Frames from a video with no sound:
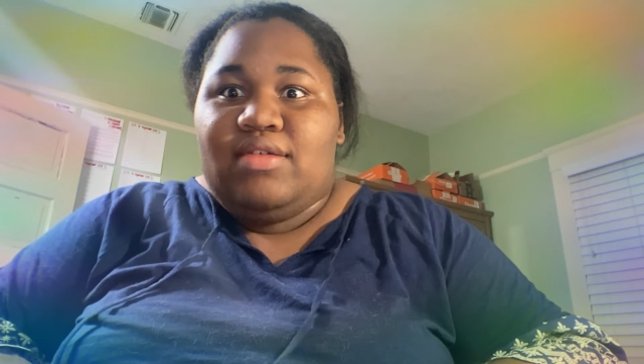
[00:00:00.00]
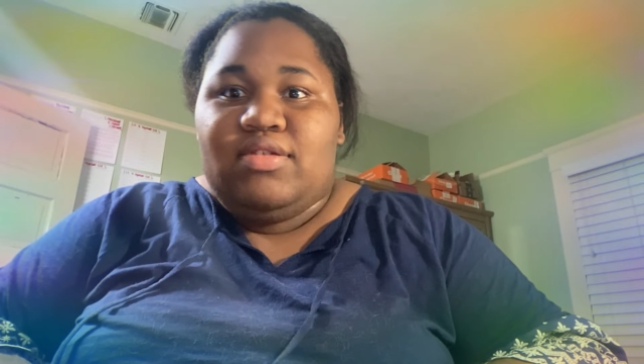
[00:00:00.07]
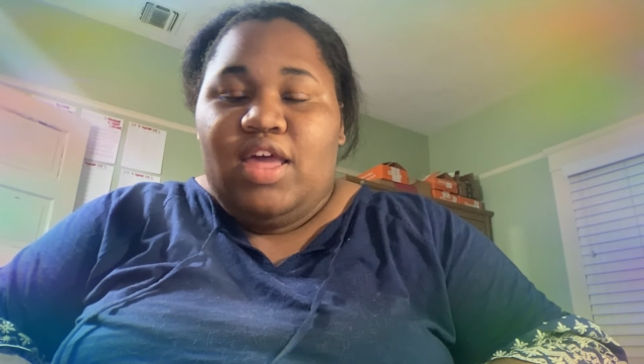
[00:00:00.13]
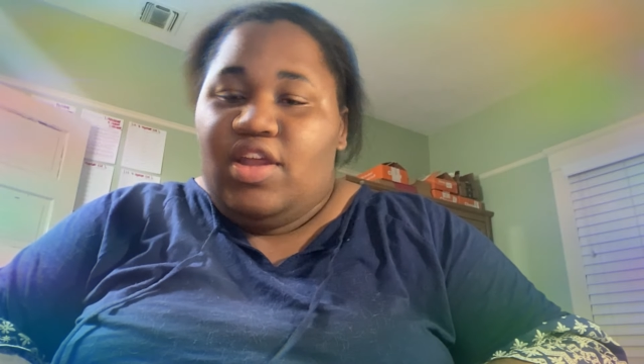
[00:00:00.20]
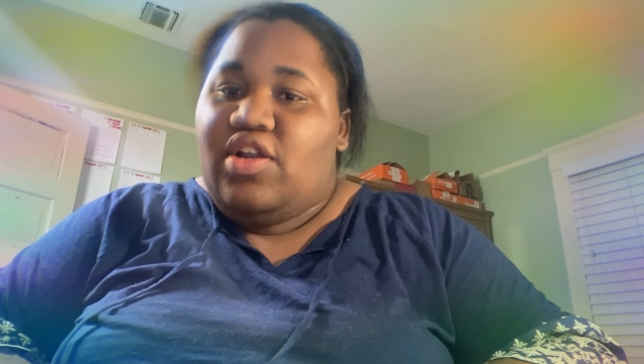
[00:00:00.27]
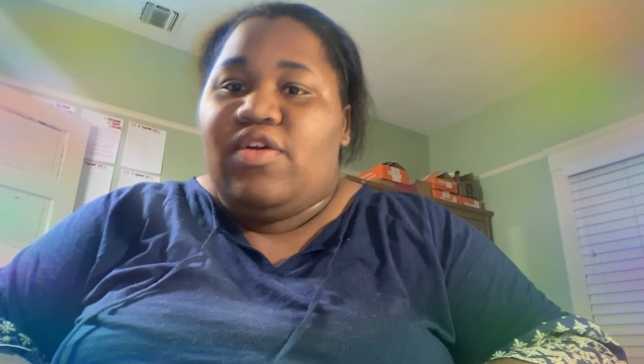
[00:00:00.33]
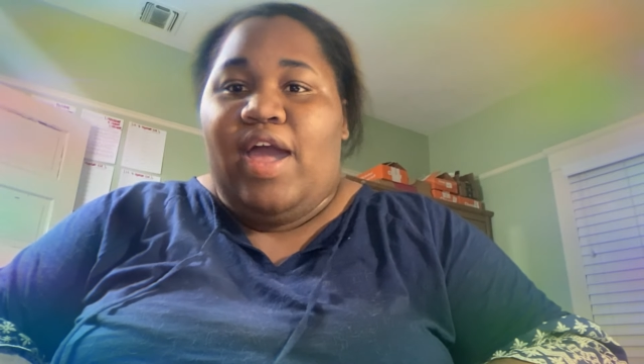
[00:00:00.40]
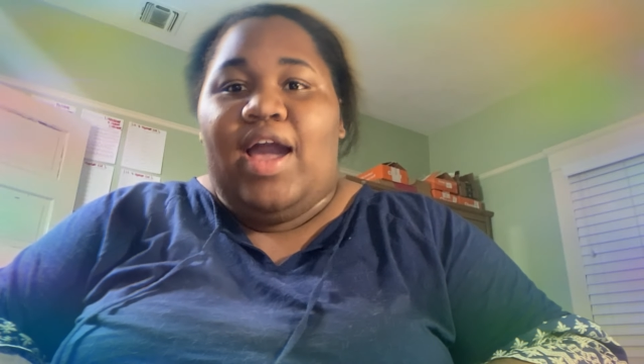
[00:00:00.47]

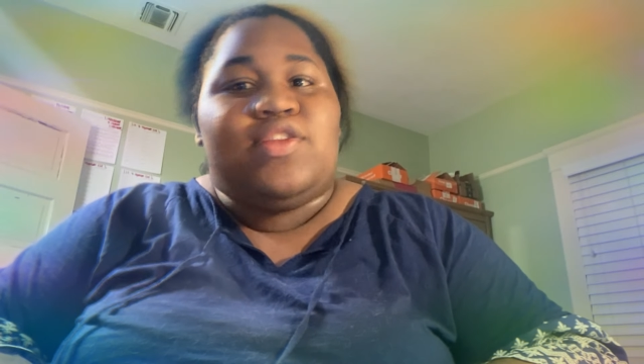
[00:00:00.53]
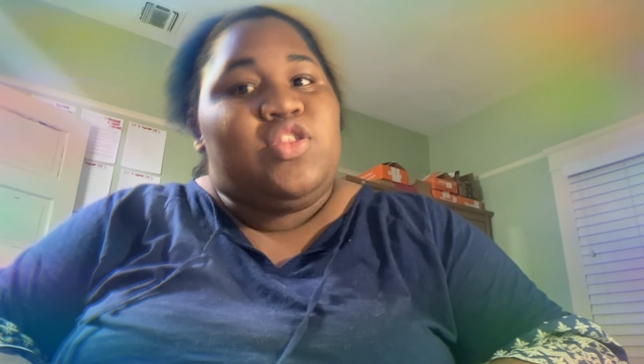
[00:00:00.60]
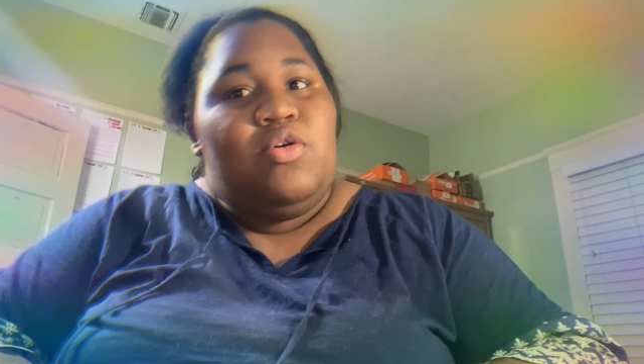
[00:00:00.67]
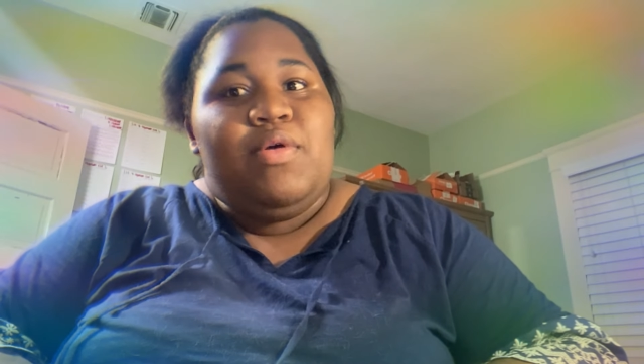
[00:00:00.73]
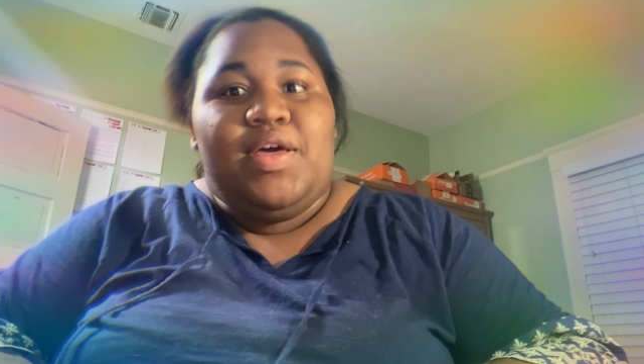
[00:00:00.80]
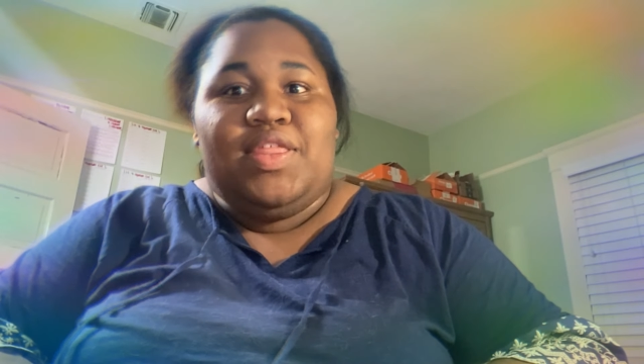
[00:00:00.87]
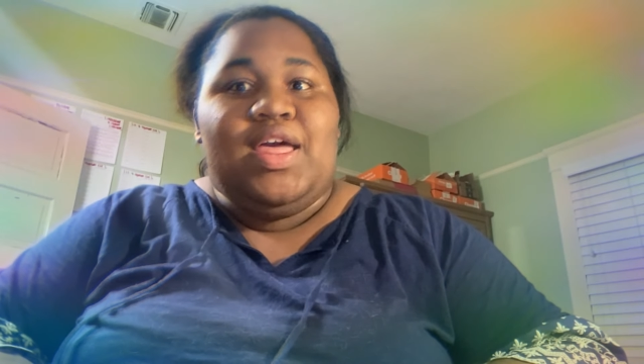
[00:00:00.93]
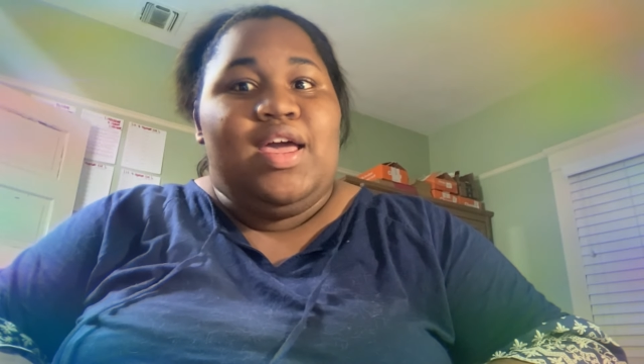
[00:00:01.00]
interact the
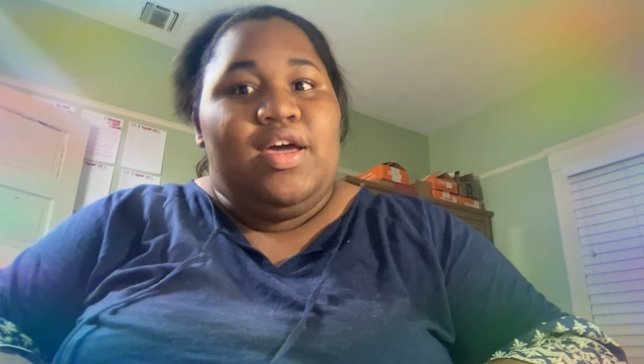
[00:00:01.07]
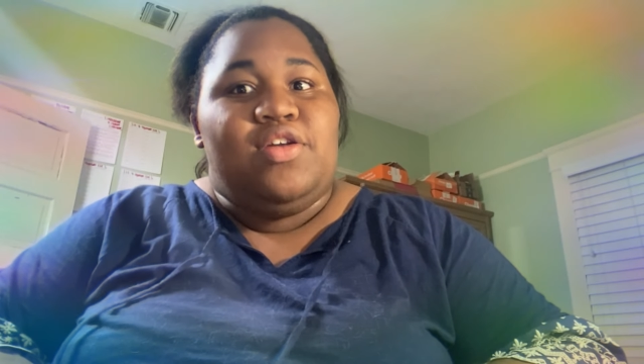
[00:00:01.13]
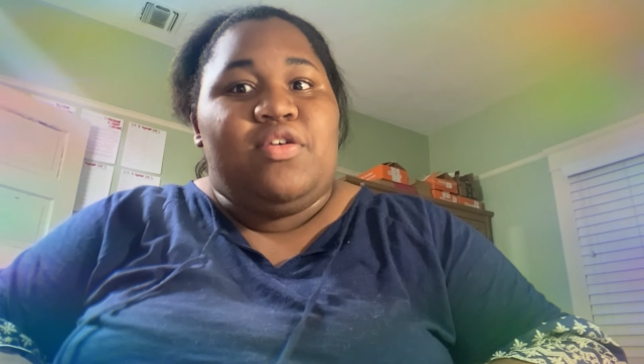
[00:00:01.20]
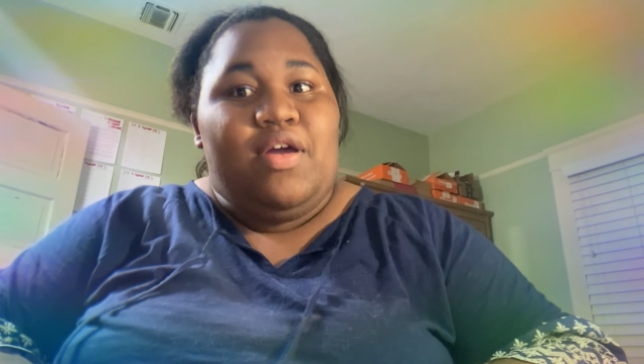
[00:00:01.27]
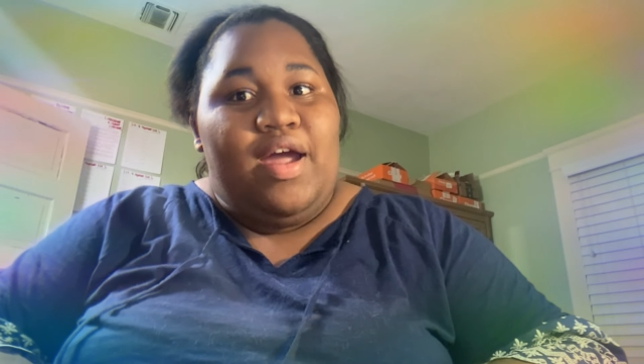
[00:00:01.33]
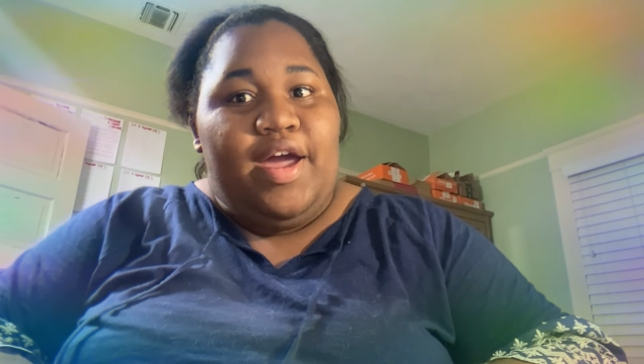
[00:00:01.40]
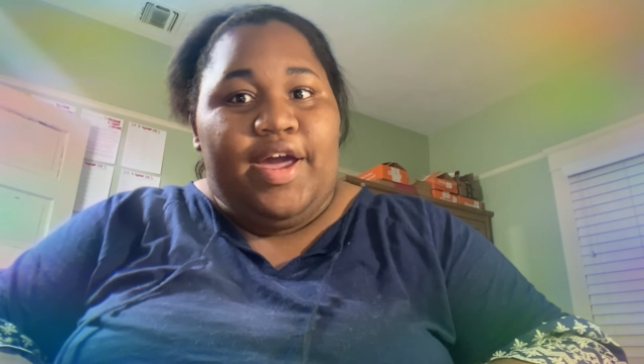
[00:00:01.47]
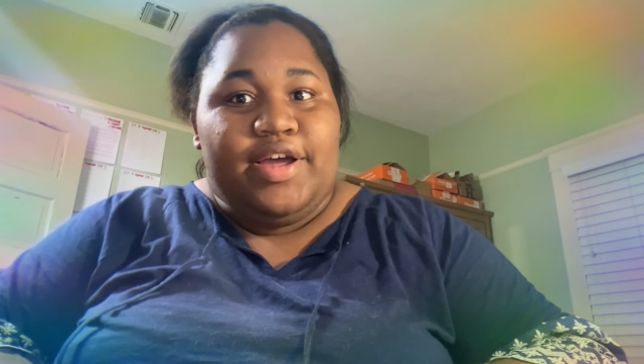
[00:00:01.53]
way they
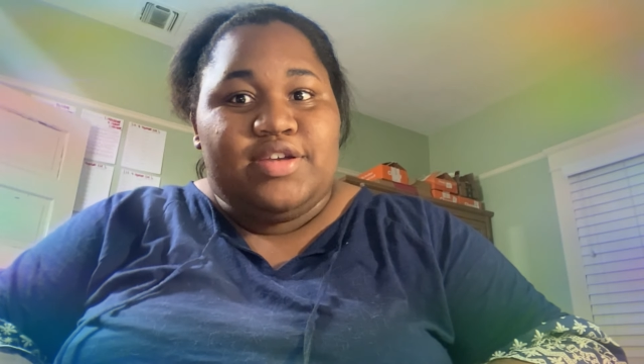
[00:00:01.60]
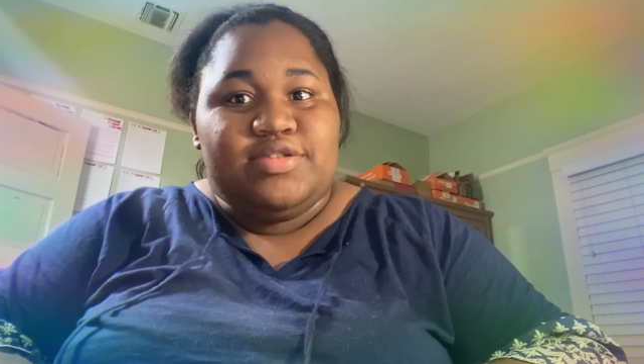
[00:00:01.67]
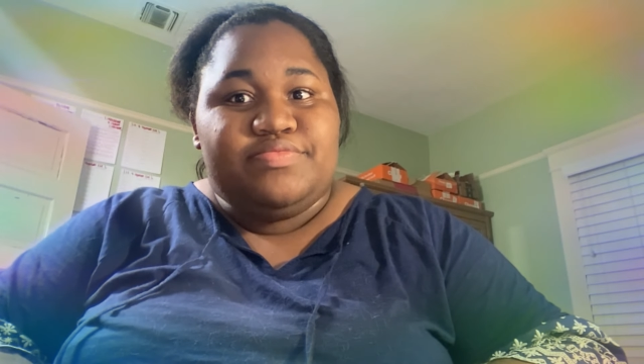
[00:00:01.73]
interact.